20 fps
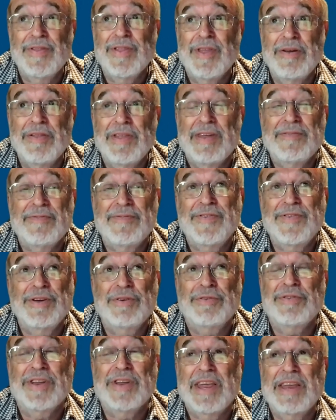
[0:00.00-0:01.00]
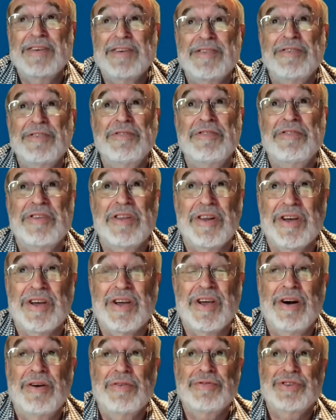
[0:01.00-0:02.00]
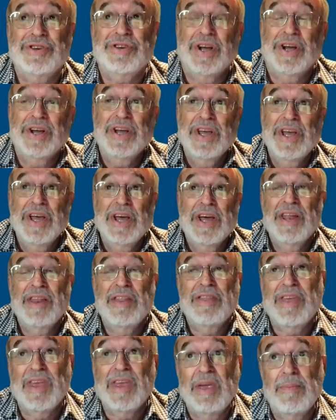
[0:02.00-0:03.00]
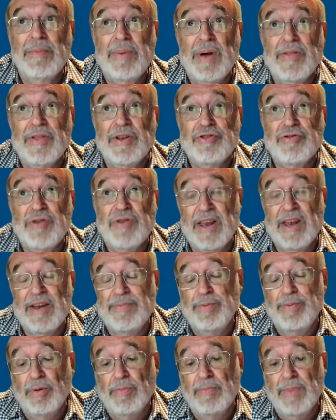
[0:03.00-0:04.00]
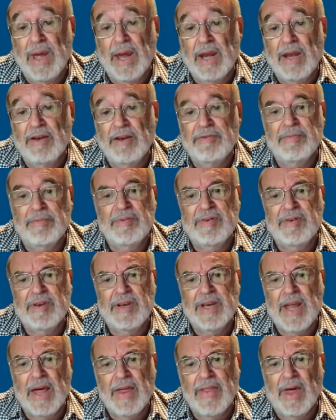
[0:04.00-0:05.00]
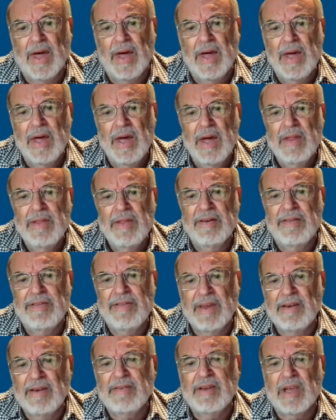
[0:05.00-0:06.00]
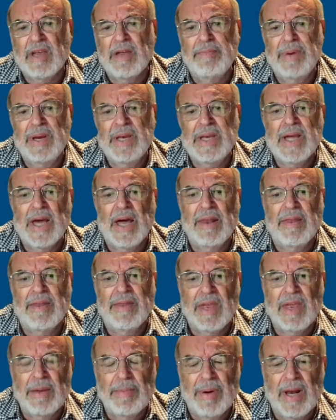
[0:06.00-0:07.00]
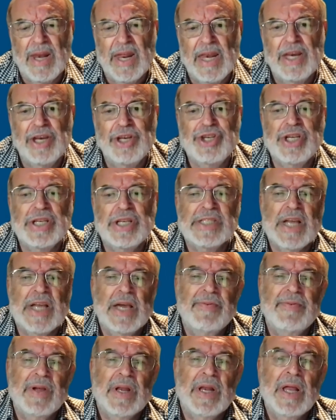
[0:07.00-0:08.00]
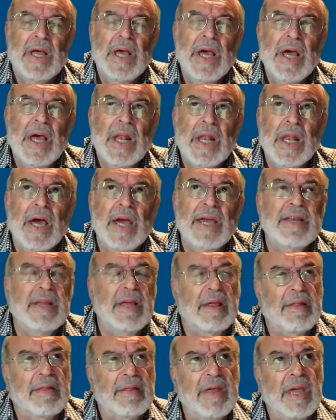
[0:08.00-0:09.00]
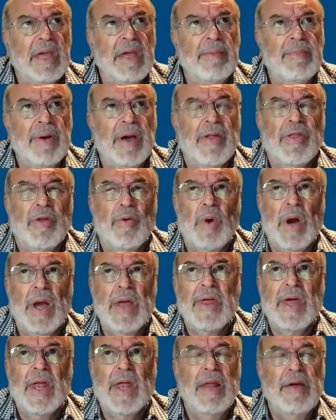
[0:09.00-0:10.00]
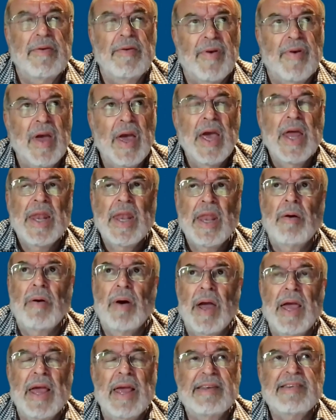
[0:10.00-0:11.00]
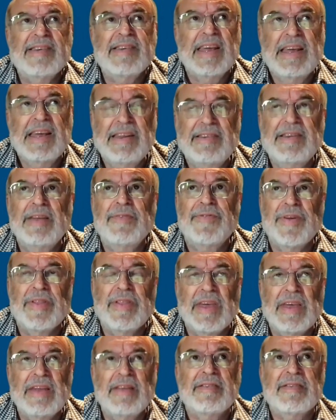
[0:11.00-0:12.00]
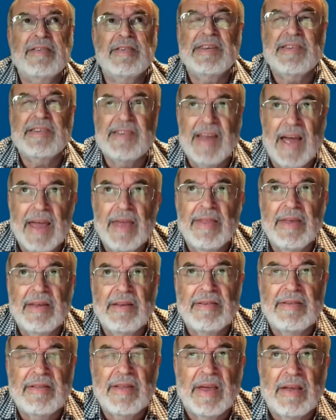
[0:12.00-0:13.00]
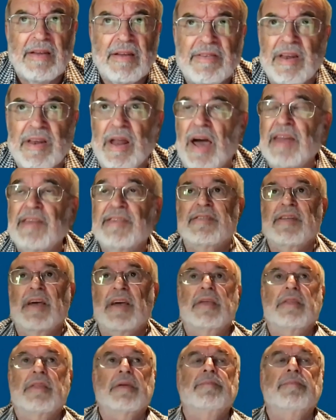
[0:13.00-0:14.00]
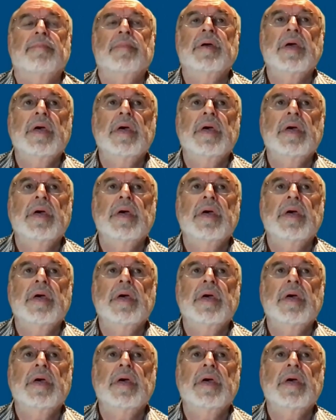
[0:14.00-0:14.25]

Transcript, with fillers: that feels against the New Zealand culture. They're thinking about the transport mechanisms is another. There are things that can be done, thinking about energy-saving lighting, thinking about the way they live. Now, it's easy for these to say these things, and I say them,